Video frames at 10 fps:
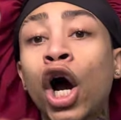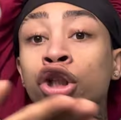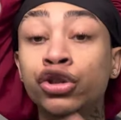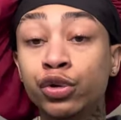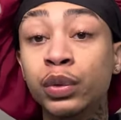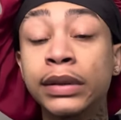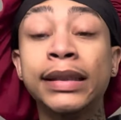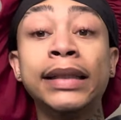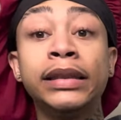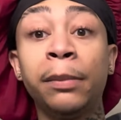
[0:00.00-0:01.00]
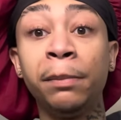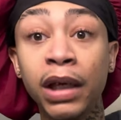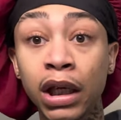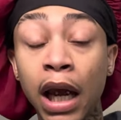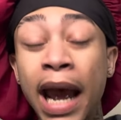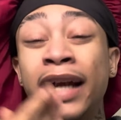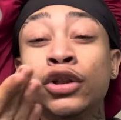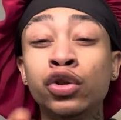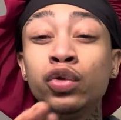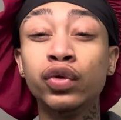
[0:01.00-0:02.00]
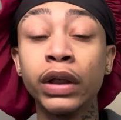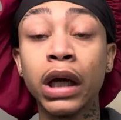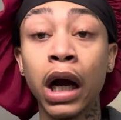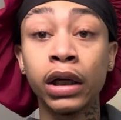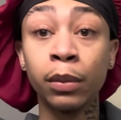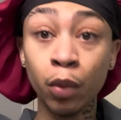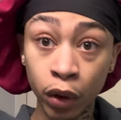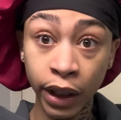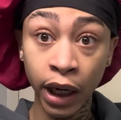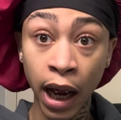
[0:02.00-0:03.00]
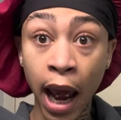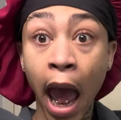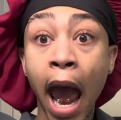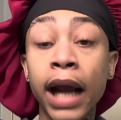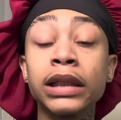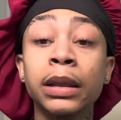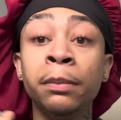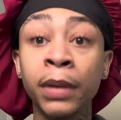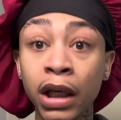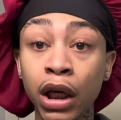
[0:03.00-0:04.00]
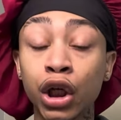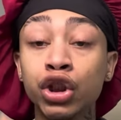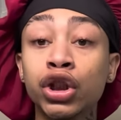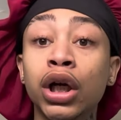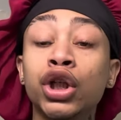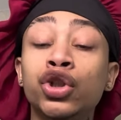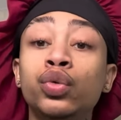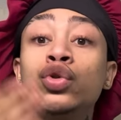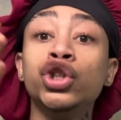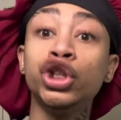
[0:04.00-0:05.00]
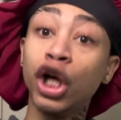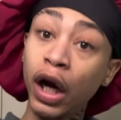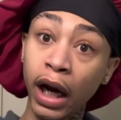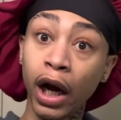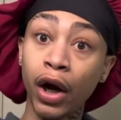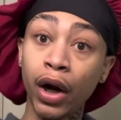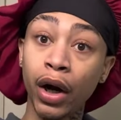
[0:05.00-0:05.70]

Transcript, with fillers: are you texting me at two, three o'clock in the morning asking me to do your hair.